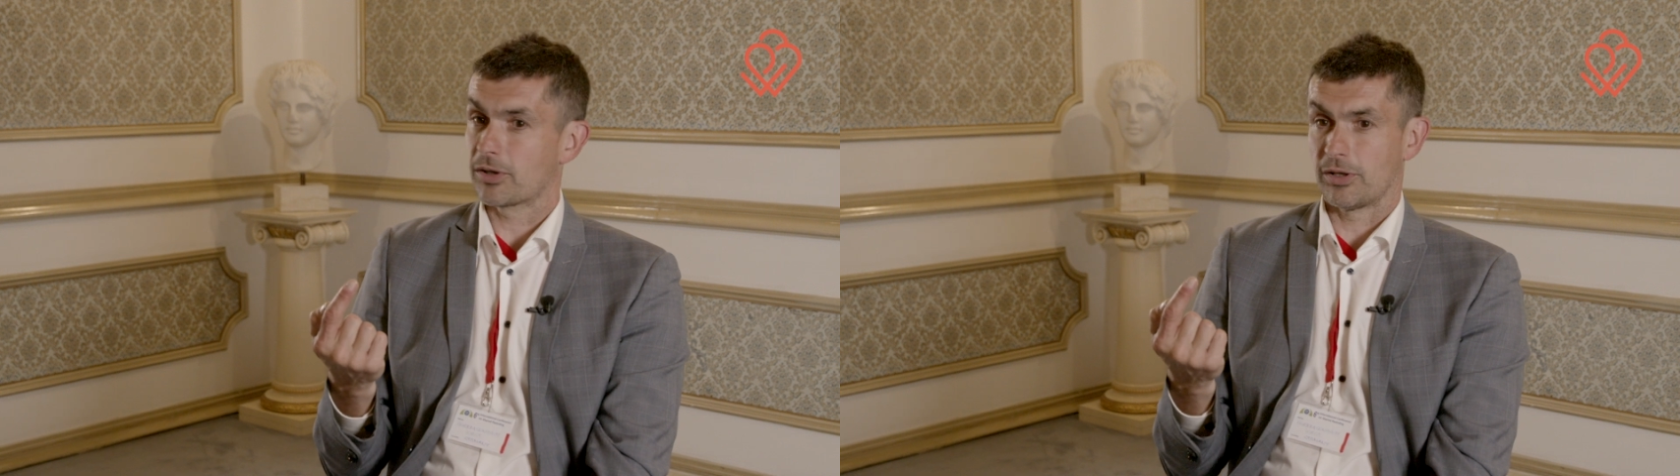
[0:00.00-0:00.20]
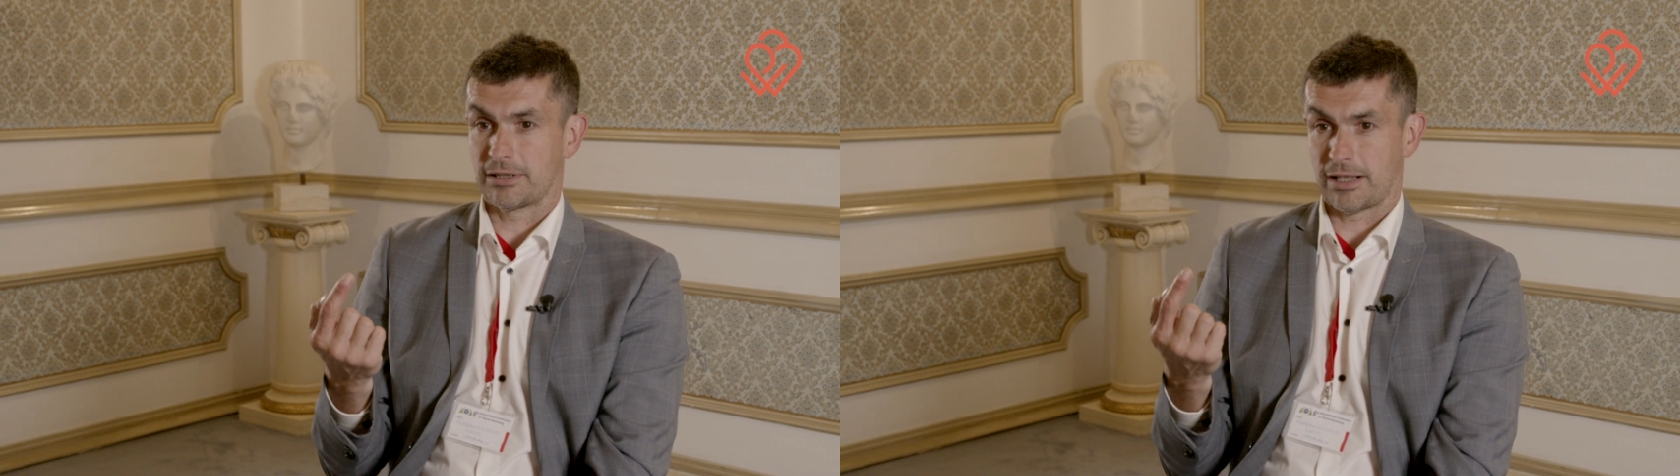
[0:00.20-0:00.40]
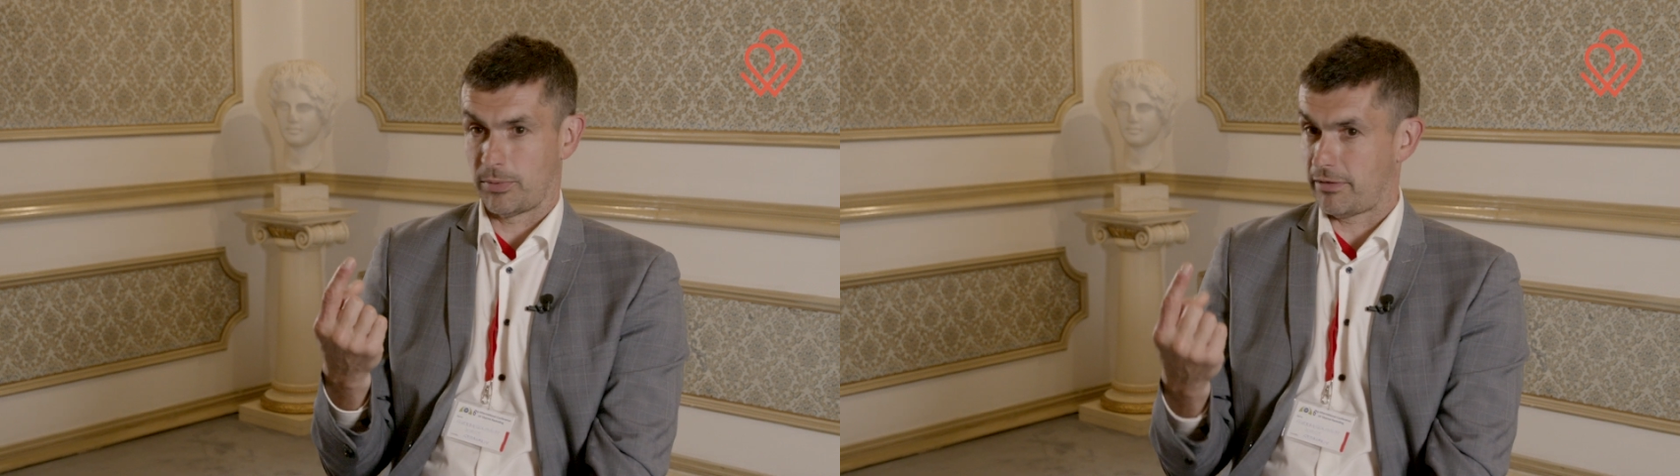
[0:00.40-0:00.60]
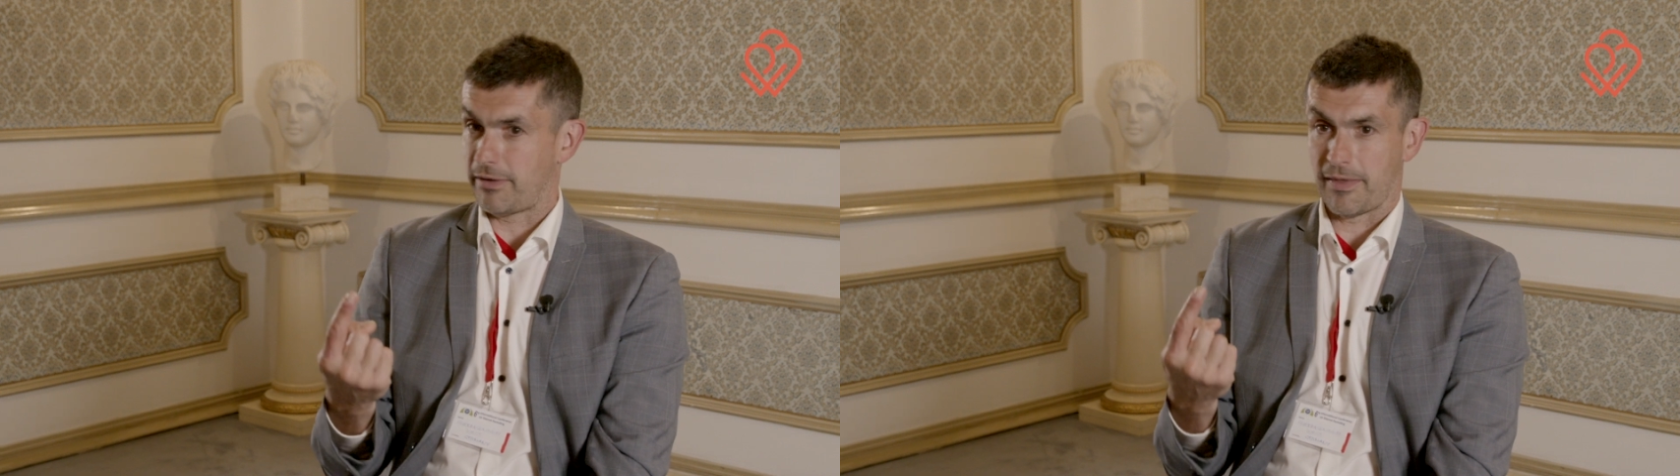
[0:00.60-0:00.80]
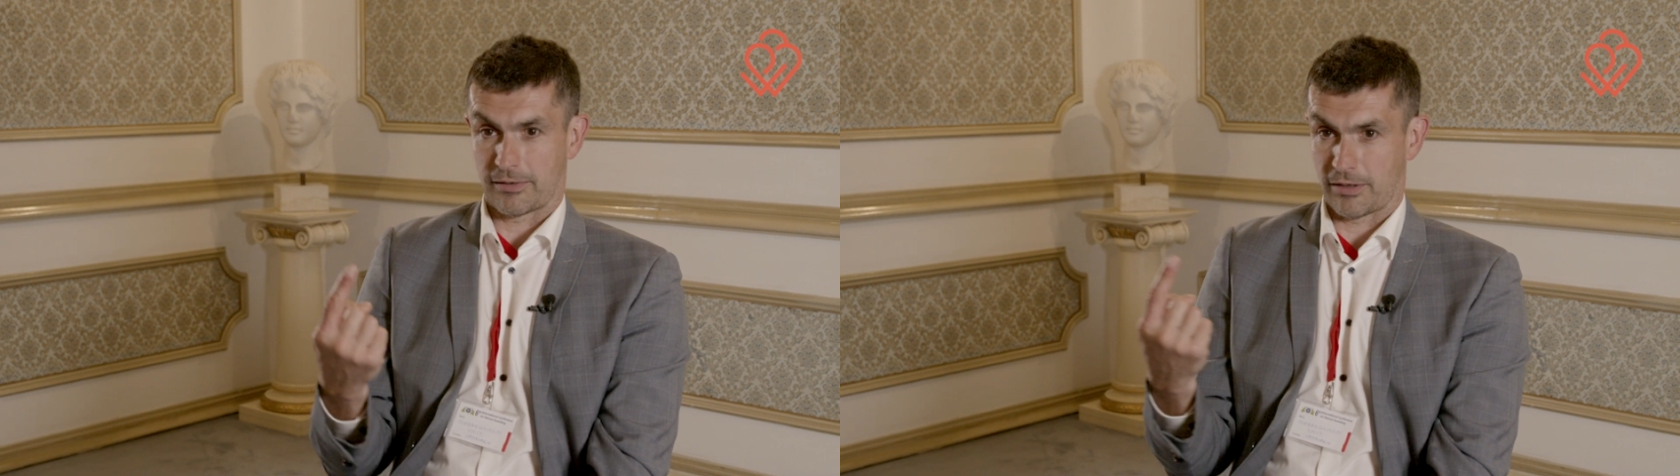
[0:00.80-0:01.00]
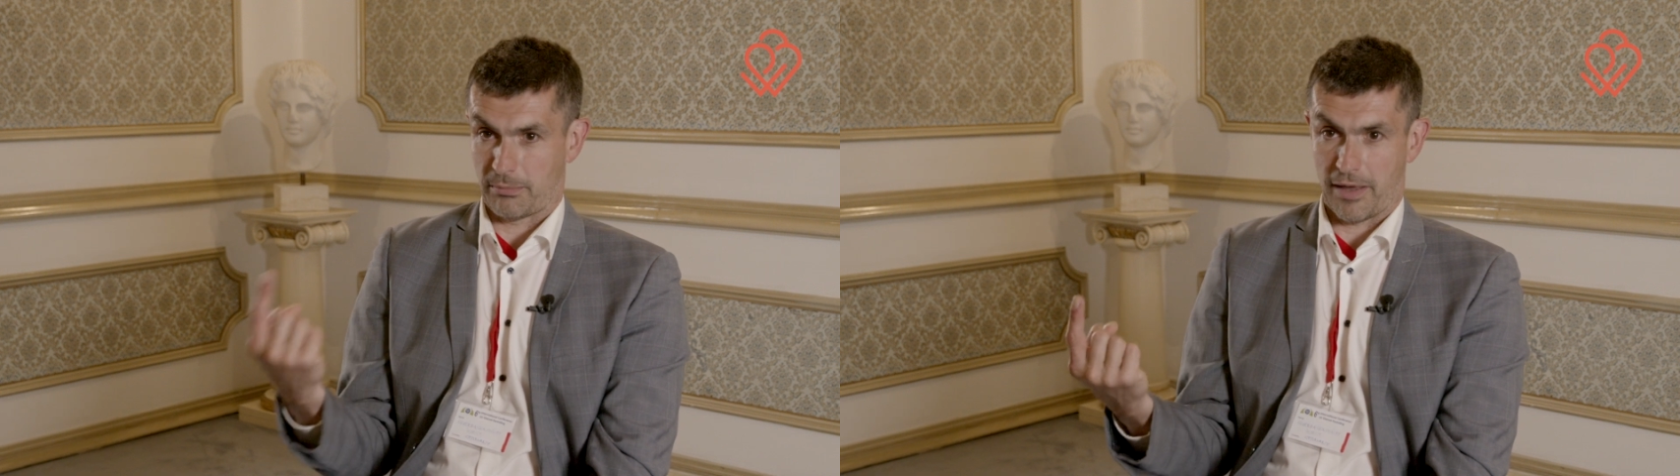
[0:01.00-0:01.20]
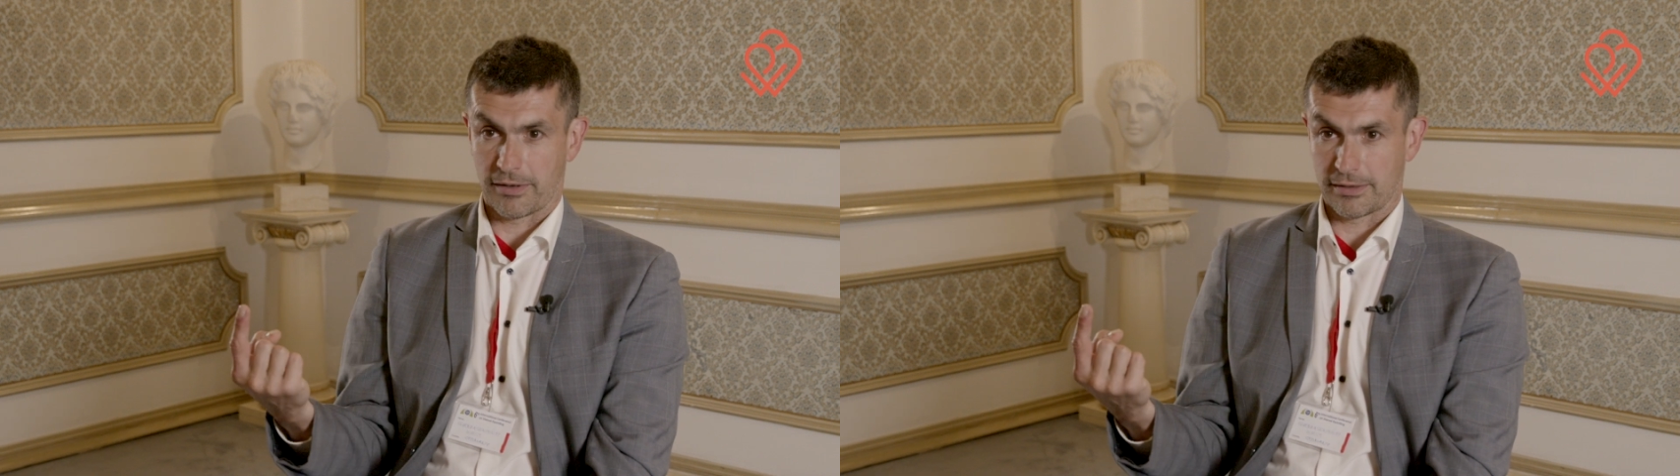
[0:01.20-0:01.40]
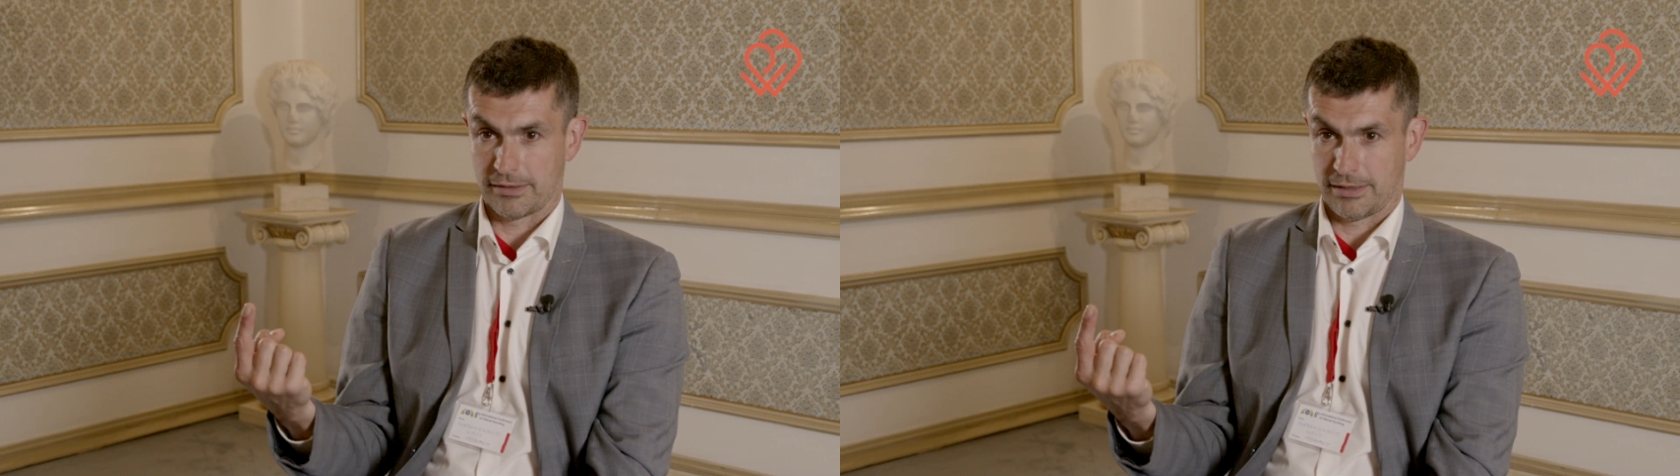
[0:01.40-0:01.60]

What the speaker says: contact with father or mother.